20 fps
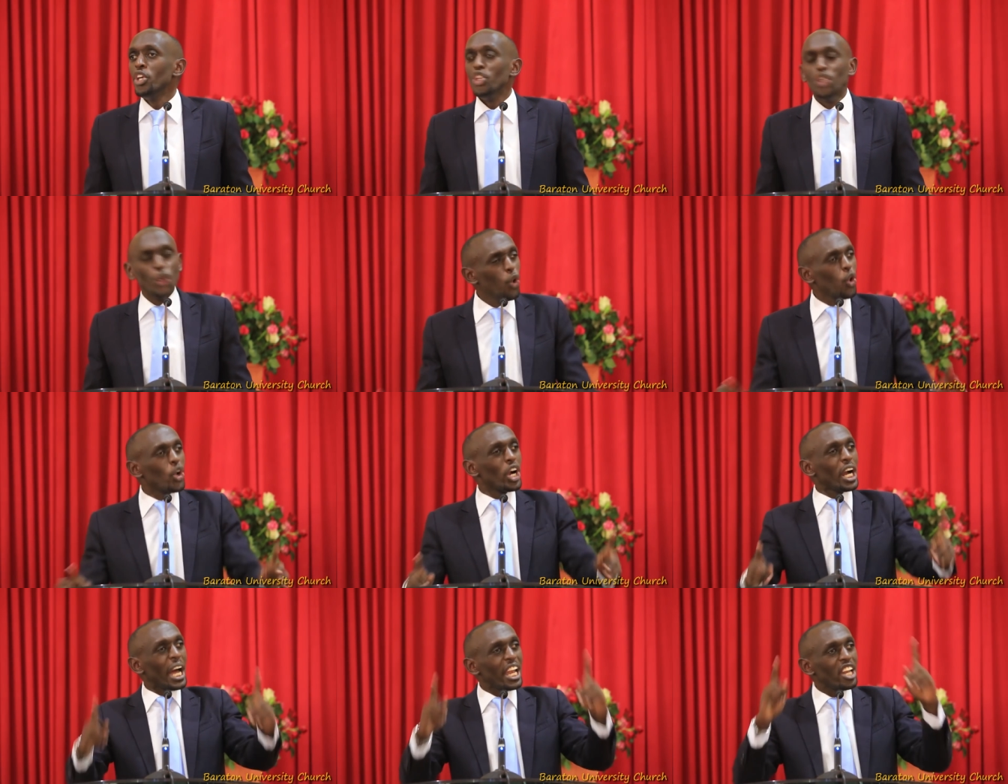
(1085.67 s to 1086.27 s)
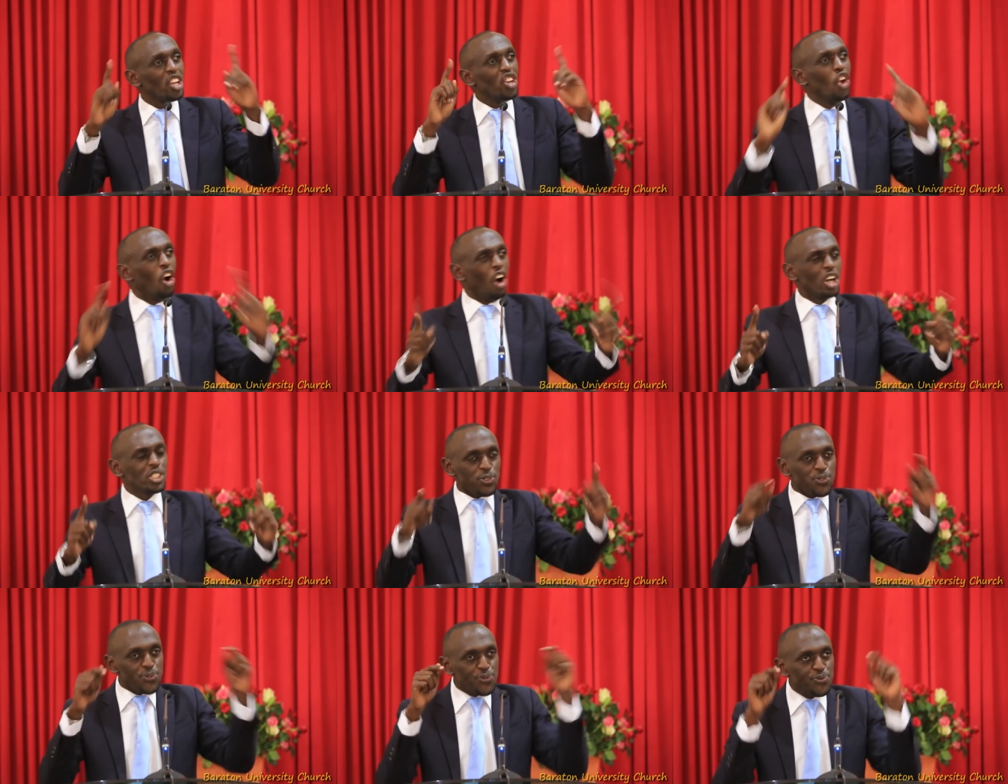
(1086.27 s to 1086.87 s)
You
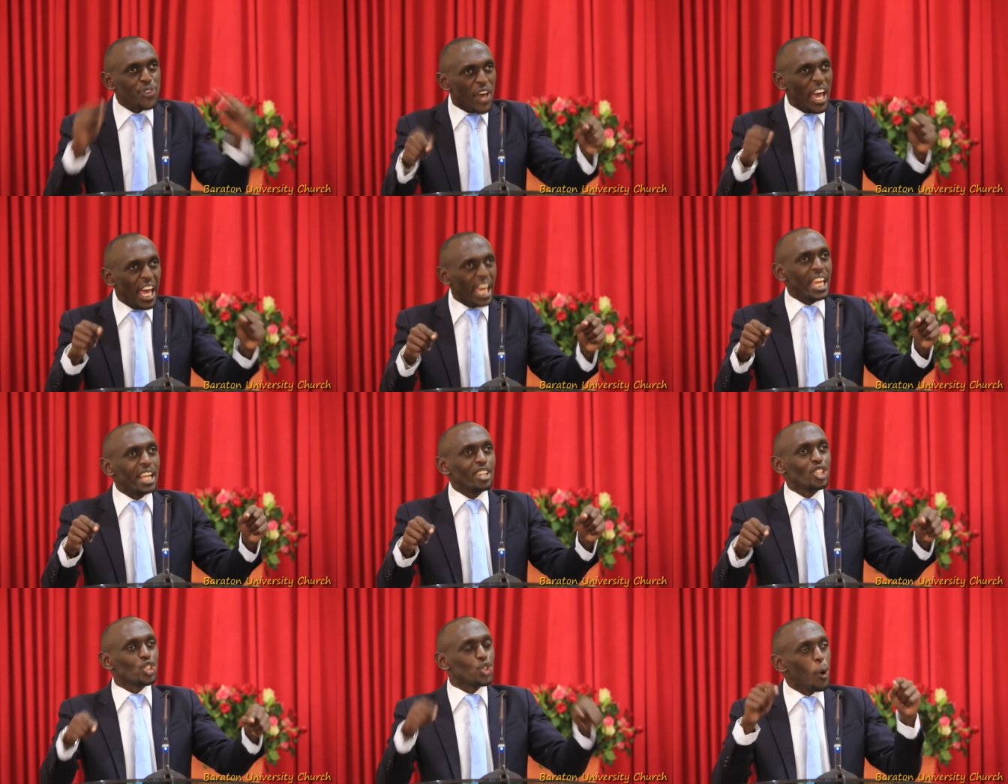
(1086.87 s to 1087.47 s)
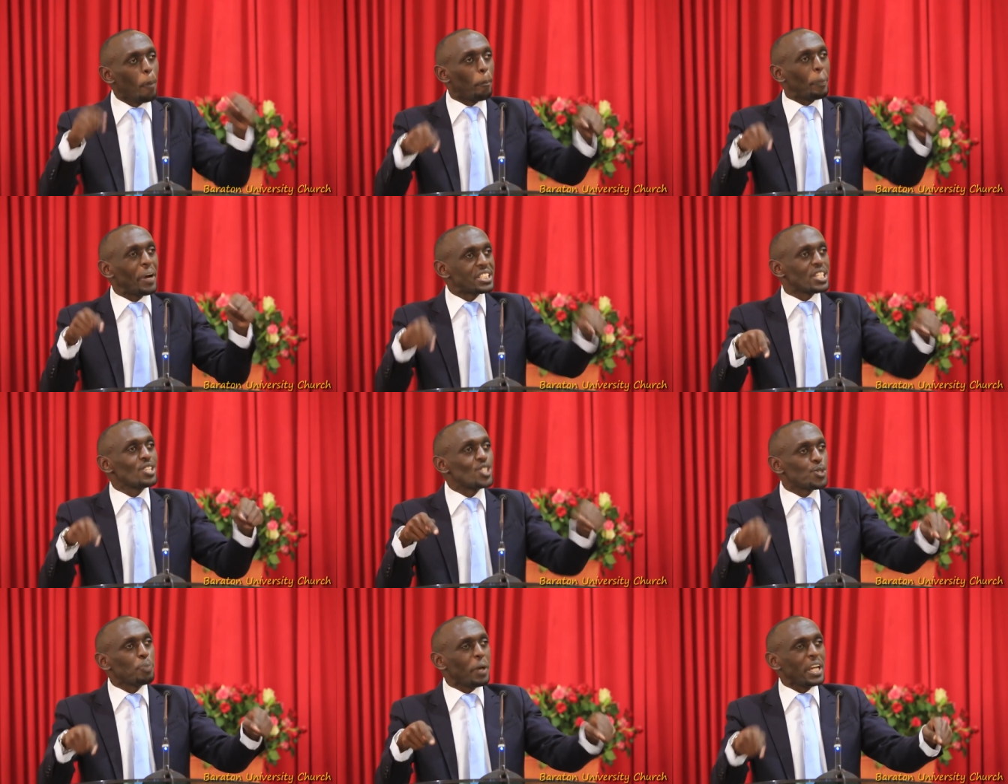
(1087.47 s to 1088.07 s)
cannot fail to
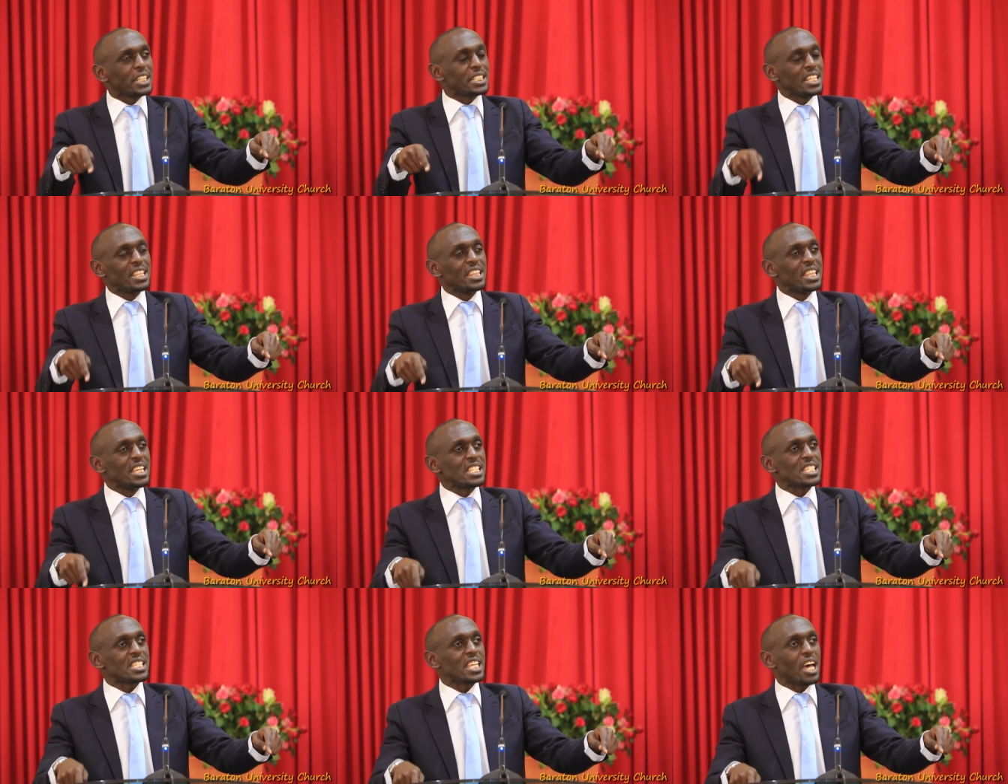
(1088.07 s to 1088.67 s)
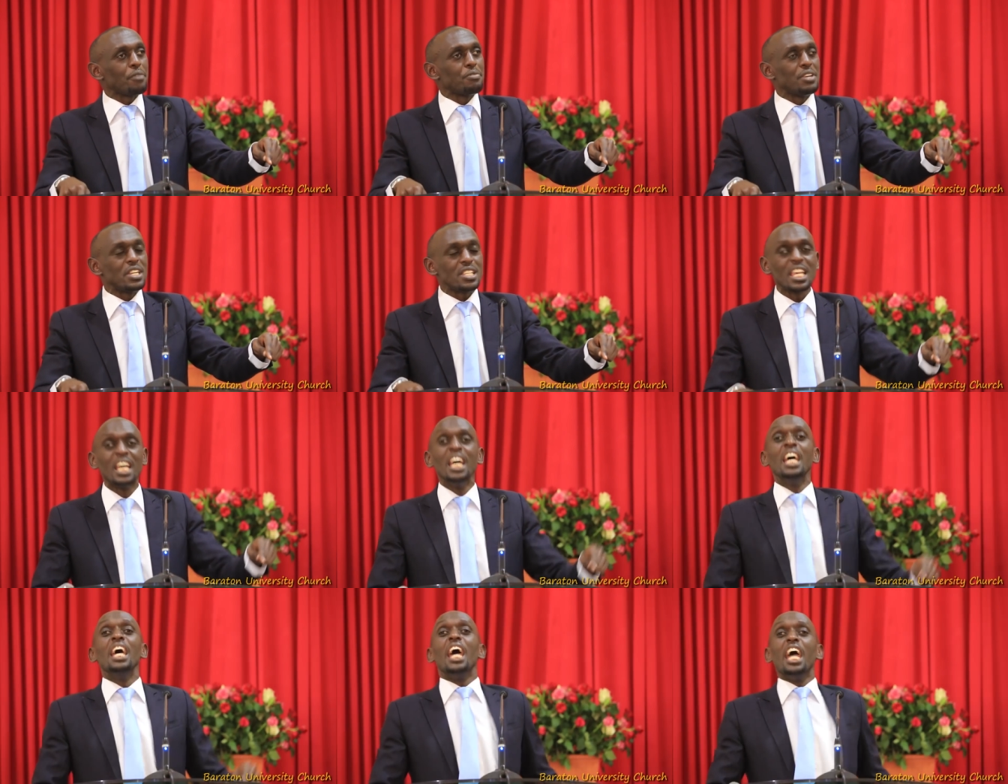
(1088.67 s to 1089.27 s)
participate in this service